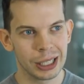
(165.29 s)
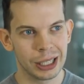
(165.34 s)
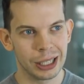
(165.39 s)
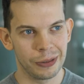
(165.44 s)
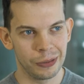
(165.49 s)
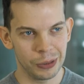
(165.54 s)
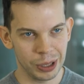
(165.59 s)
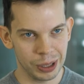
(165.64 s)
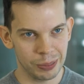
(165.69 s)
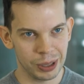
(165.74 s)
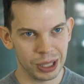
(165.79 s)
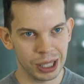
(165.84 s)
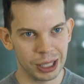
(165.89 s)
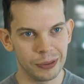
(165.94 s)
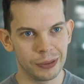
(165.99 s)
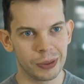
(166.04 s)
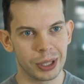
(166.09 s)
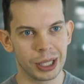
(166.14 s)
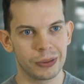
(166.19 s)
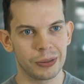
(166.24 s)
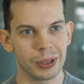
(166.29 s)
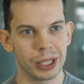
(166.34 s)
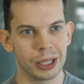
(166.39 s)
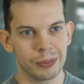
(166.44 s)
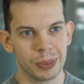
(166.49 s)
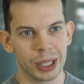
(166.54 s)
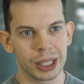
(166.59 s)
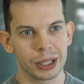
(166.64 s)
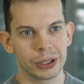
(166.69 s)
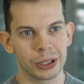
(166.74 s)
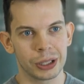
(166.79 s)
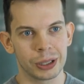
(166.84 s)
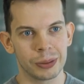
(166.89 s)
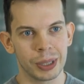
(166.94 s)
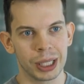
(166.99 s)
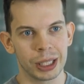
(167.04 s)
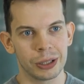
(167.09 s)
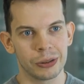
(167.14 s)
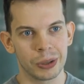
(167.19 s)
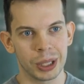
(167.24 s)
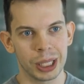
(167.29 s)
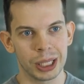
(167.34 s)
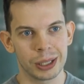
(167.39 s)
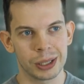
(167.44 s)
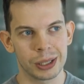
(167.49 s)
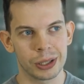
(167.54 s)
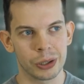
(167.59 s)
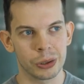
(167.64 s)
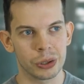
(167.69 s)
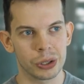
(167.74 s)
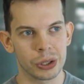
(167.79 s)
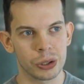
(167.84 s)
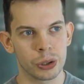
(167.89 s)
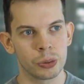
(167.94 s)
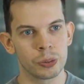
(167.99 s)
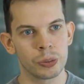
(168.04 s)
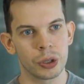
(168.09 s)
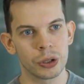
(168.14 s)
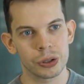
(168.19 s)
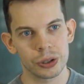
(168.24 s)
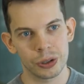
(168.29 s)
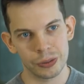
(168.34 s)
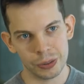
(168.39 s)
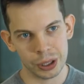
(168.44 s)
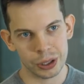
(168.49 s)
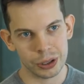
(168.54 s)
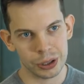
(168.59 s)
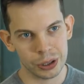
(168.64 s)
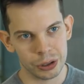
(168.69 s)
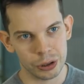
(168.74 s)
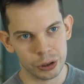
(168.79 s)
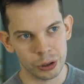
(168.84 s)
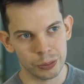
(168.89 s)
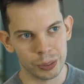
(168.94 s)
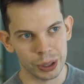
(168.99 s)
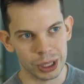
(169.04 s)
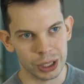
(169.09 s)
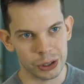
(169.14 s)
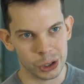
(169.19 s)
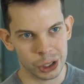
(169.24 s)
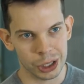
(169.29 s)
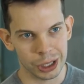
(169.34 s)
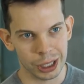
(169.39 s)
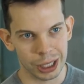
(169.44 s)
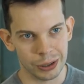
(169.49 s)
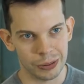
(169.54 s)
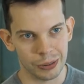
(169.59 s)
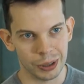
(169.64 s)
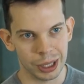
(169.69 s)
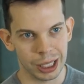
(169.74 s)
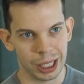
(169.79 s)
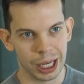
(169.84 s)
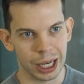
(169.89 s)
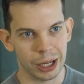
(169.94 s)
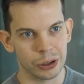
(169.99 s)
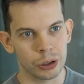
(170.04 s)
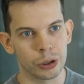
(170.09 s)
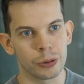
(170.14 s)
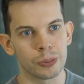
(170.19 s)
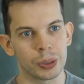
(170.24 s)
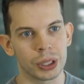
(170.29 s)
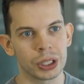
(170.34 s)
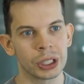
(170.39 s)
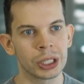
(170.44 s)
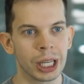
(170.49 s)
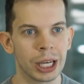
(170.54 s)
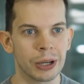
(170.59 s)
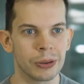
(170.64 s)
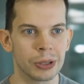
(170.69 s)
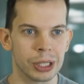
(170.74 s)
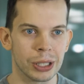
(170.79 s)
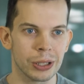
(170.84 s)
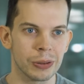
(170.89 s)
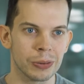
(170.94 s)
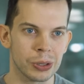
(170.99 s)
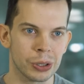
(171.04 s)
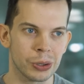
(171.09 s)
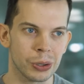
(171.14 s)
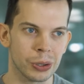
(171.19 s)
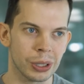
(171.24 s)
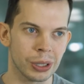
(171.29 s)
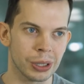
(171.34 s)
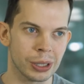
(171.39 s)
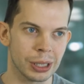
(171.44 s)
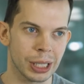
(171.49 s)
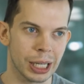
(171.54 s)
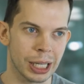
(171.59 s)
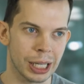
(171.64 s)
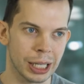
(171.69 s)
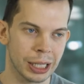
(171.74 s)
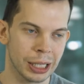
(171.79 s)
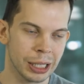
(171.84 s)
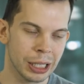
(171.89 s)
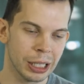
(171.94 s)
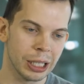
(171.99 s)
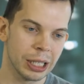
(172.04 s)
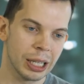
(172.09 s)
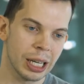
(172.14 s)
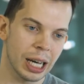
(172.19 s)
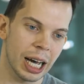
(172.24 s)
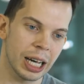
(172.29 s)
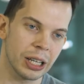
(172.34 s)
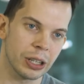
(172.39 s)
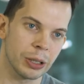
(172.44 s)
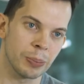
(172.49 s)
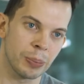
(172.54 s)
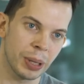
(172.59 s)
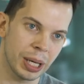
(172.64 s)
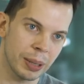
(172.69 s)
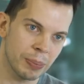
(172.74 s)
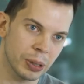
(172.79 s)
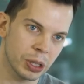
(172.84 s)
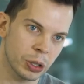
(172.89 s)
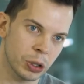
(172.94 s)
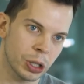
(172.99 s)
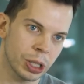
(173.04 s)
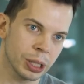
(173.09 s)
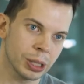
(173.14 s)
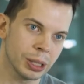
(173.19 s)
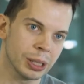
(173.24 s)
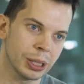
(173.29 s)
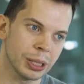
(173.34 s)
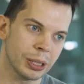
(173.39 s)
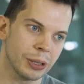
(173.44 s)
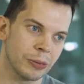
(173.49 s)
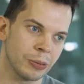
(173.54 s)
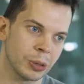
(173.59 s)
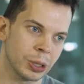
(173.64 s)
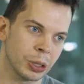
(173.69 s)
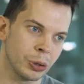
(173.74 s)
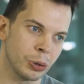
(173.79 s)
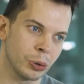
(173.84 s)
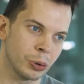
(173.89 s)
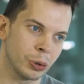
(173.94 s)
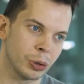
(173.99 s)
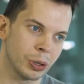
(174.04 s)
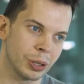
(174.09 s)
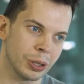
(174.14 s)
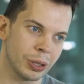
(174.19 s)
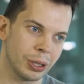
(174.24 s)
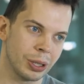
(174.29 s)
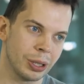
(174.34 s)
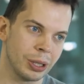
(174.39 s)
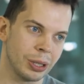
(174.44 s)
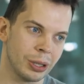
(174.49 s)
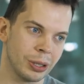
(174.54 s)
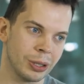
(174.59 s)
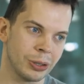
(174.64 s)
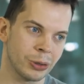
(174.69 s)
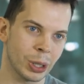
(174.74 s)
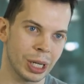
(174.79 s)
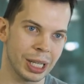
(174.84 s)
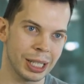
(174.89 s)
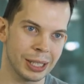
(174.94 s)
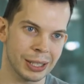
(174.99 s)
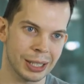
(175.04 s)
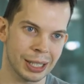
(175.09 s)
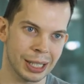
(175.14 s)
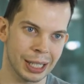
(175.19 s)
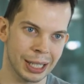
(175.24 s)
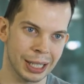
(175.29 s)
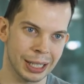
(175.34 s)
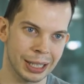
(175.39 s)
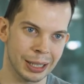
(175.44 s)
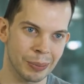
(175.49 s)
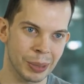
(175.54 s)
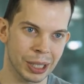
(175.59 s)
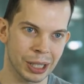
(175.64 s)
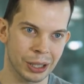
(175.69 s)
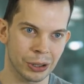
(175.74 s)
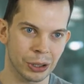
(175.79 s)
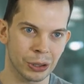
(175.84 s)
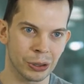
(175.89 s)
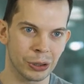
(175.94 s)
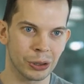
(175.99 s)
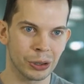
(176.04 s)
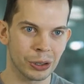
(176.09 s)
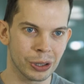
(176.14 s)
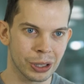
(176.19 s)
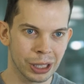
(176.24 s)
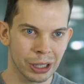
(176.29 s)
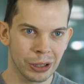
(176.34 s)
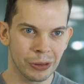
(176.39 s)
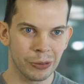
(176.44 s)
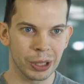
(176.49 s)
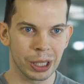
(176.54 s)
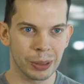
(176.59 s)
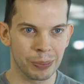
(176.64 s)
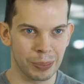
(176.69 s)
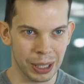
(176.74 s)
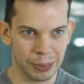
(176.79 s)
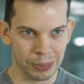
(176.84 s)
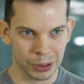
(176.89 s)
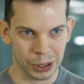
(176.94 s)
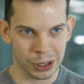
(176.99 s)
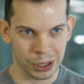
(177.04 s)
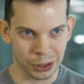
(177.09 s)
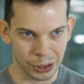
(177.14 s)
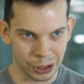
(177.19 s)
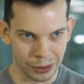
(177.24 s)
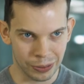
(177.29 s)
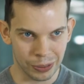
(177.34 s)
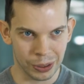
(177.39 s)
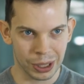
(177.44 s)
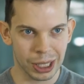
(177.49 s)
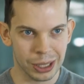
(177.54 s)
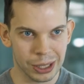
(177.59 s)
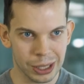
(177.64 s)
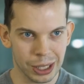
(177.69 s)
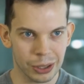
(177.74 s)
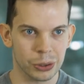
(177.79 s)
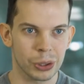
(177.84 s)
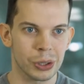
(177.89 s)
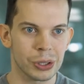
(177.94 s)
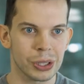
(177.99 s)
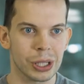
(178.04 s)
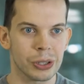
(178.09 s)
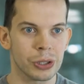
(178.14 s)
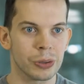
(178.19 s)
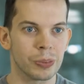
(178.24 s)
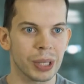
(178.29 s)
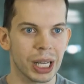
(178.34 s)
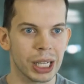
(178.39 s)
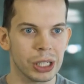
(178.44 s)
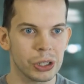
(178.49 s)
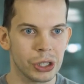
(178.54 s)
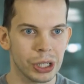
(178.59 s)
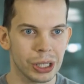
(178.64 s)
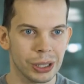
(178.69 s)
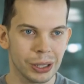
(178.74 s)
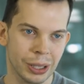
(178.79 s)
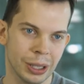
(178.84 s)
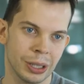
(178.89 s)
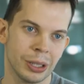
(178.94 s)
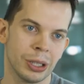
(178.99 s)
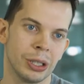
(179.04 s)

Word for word: Uh, we believe that we are better in many ways. So, so most of the competition that we are comparing ourselves to is the either paper trail, where you trace the material with the paper certificates across the supply chain,